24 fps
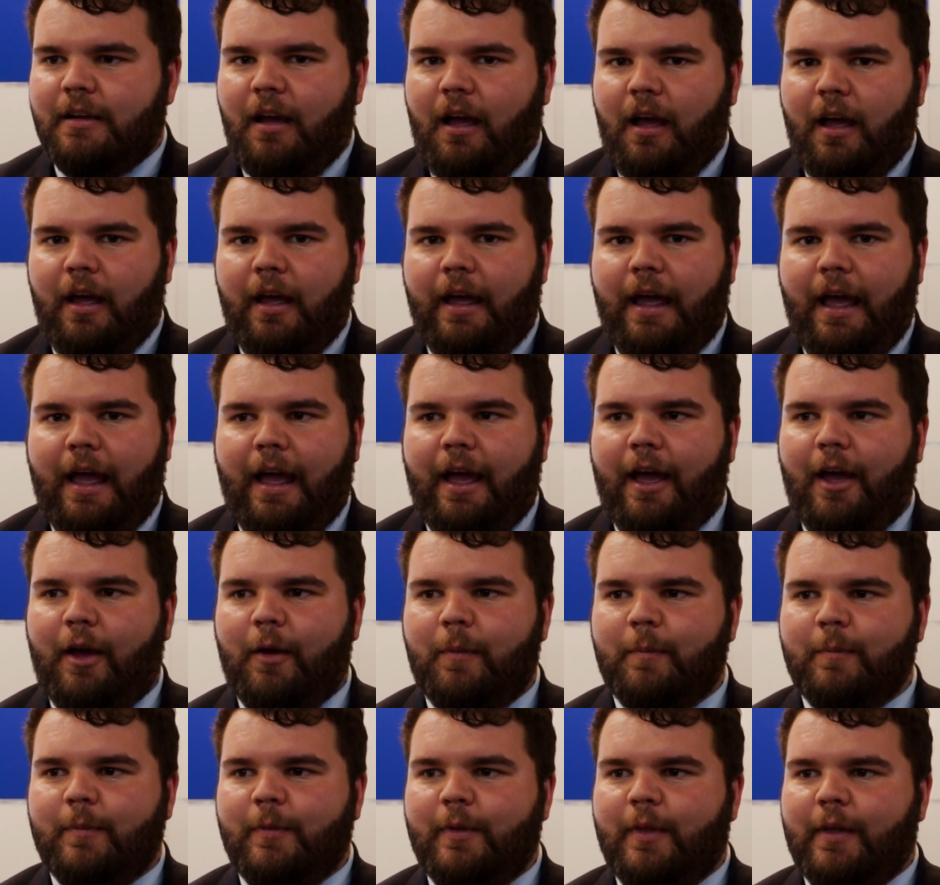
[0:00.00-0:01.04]
I
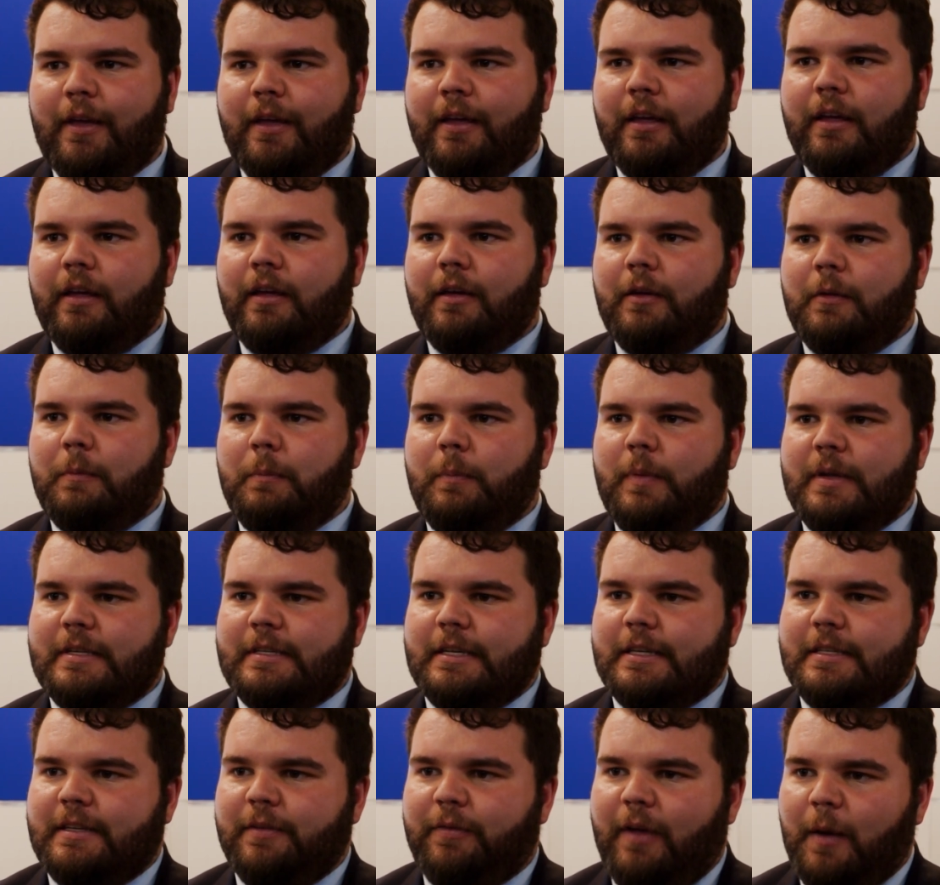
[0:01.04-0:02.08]
am the
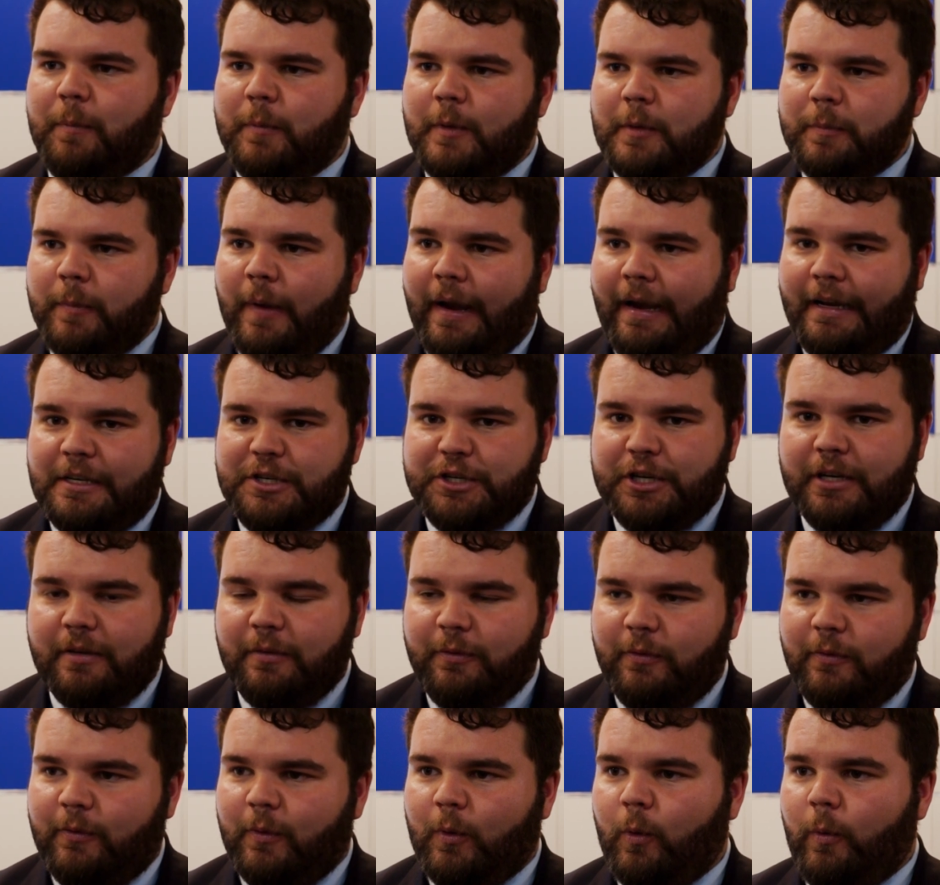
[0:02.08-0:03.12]
Business Development Manager
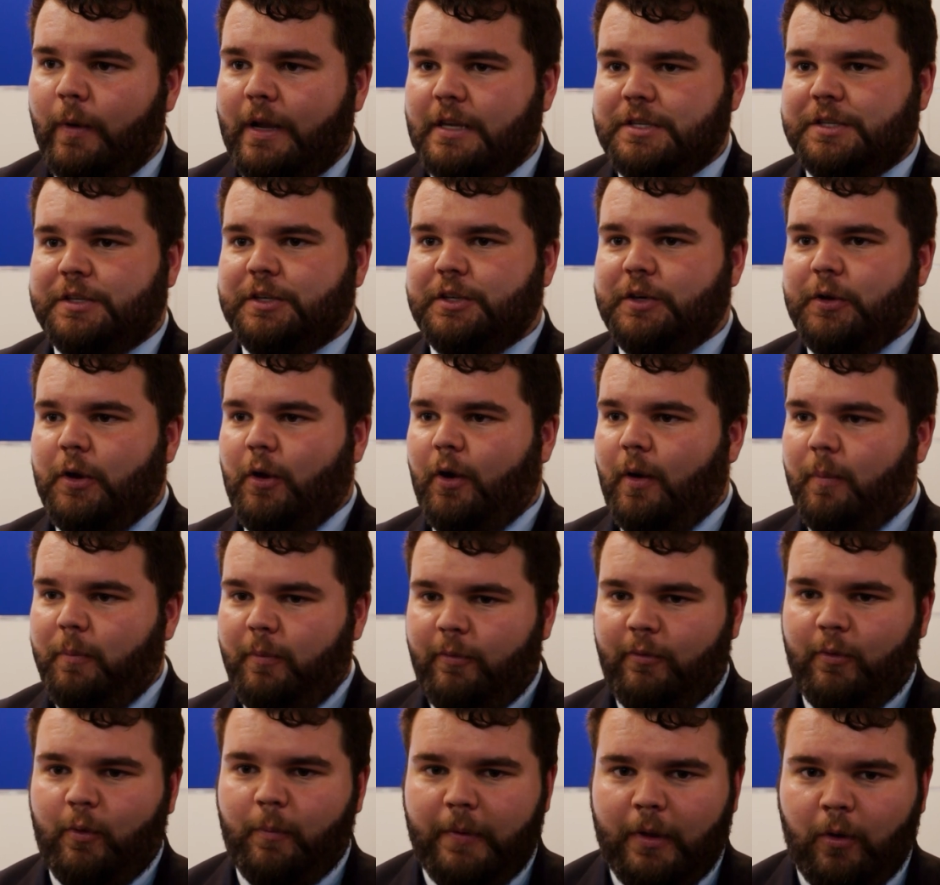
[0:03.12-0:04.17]
for Western Europe
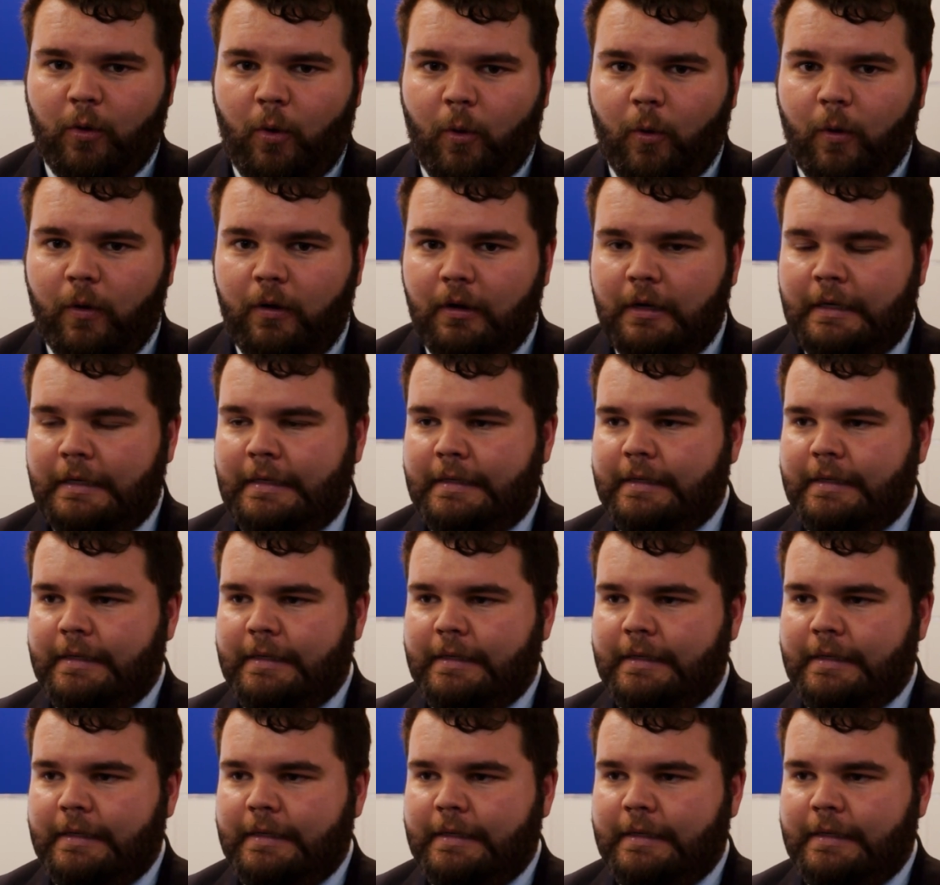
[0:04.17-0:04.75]
for MILKOR.